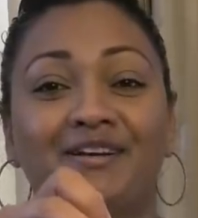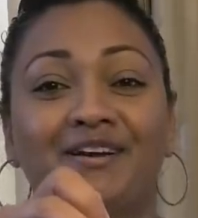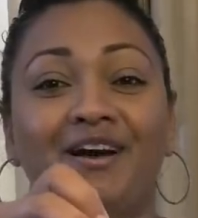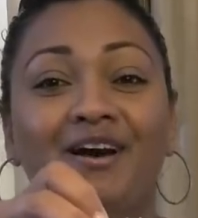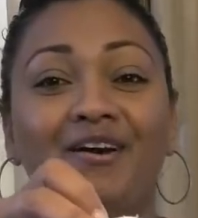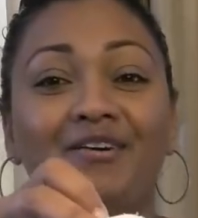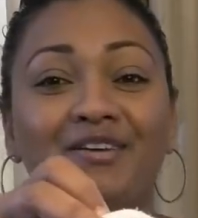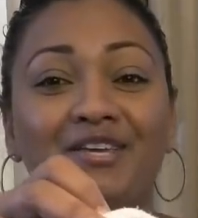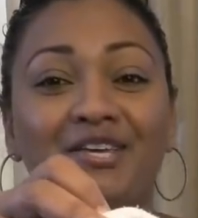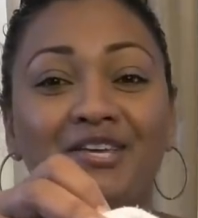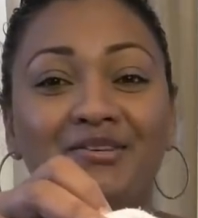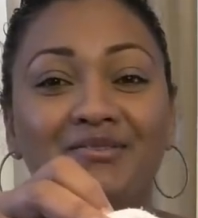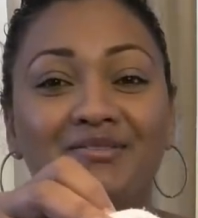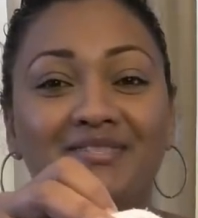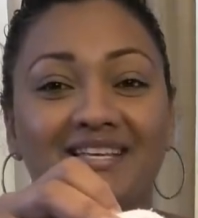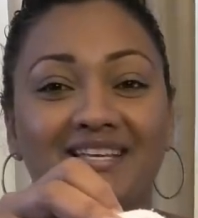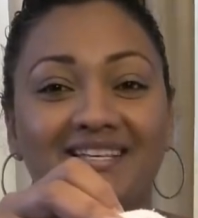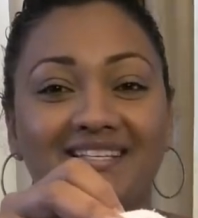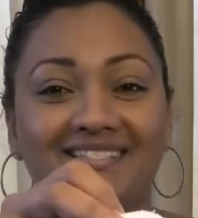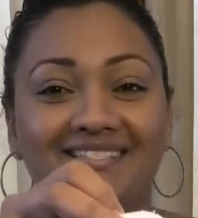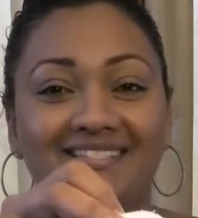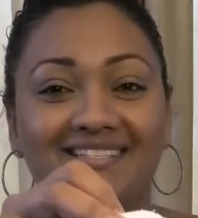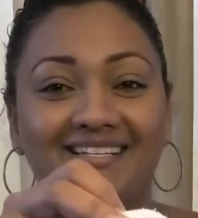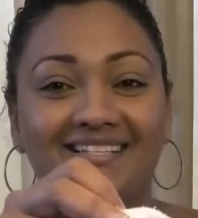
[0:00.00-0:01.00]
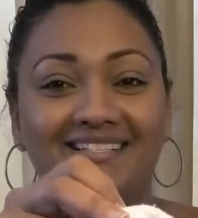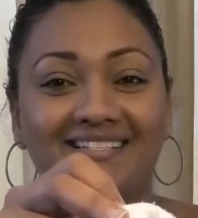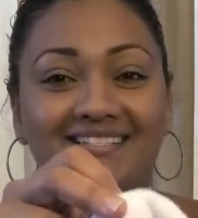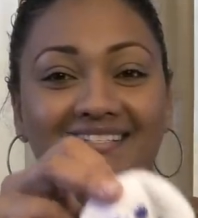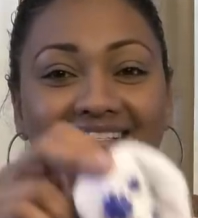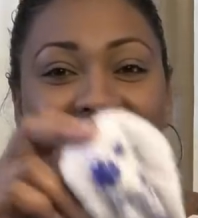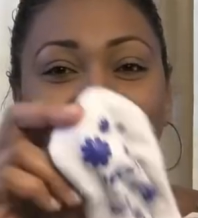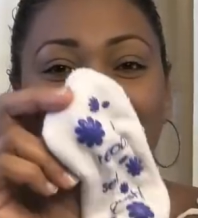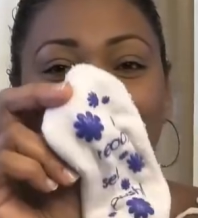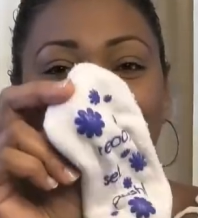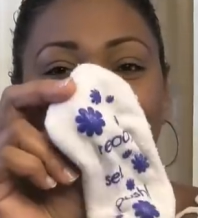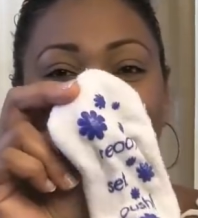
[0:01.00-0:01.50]
How cute is this?
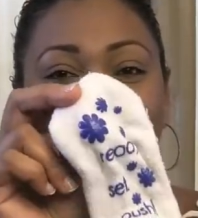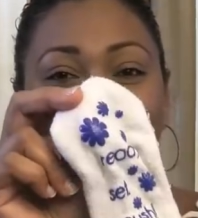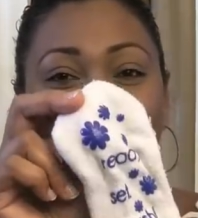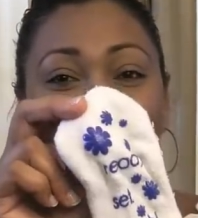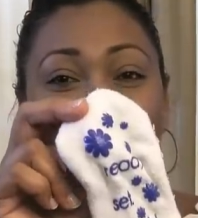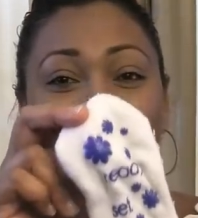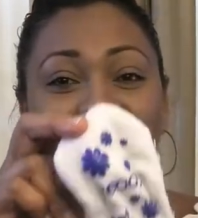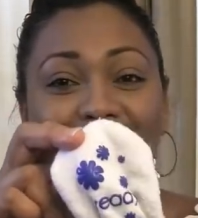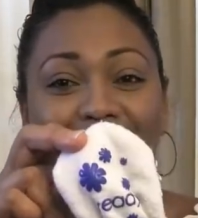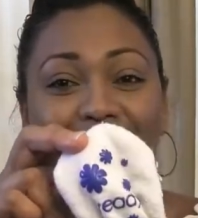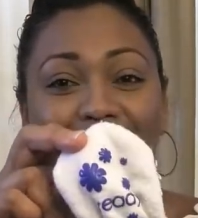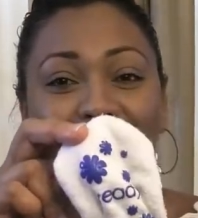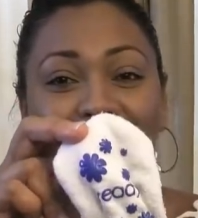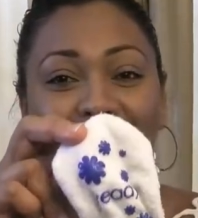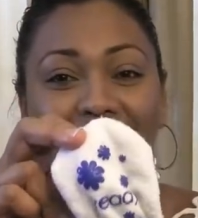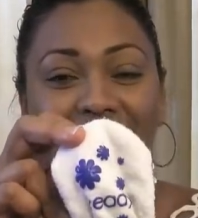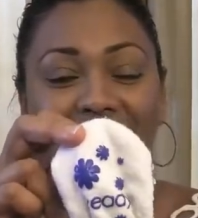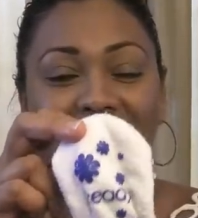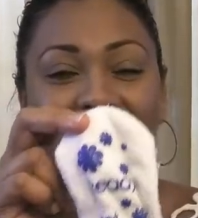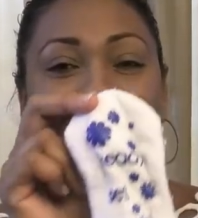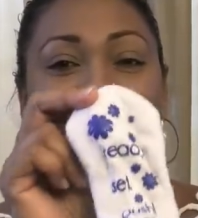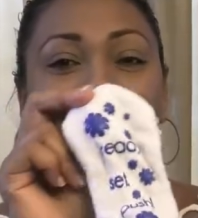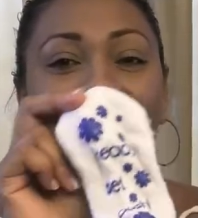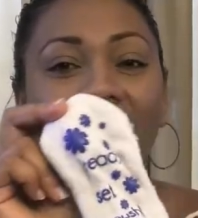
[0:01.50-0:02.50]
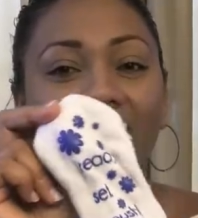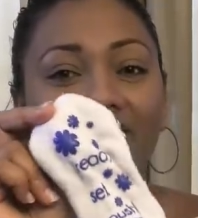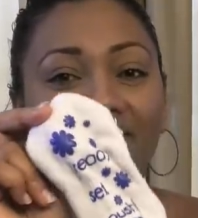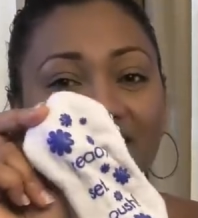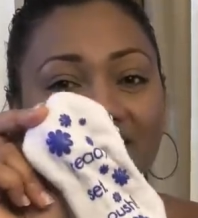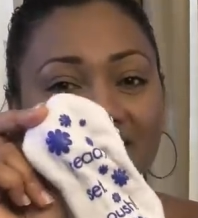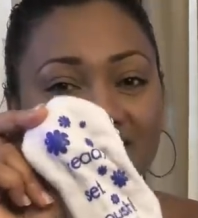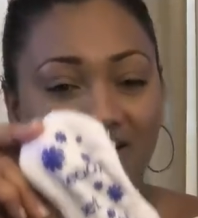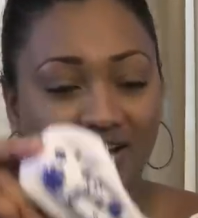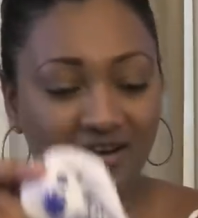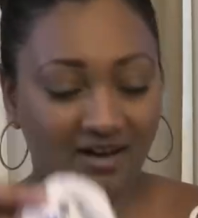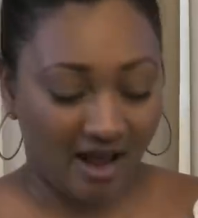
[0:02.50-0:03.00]
This is so cute. I got
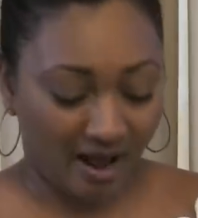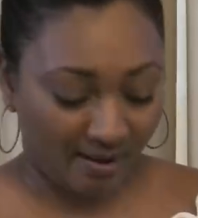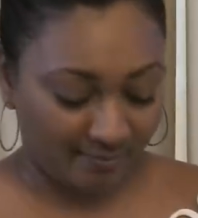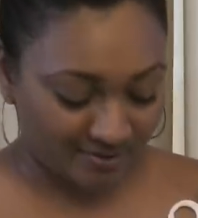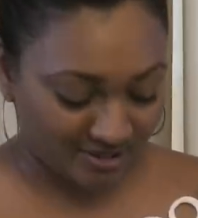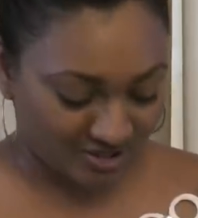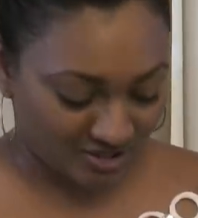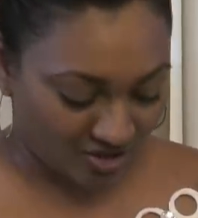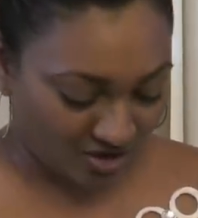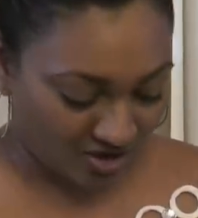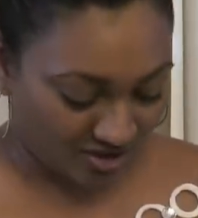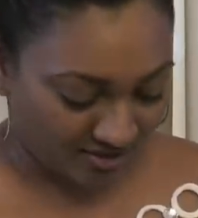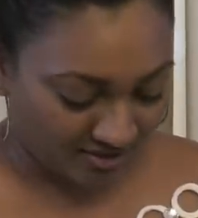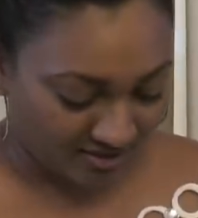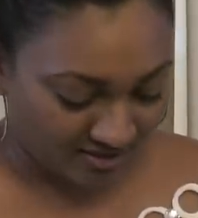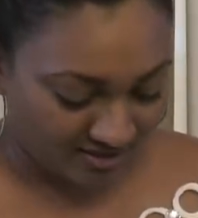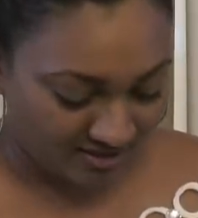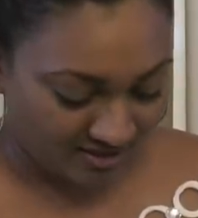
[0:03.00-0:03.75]
this on Amazon.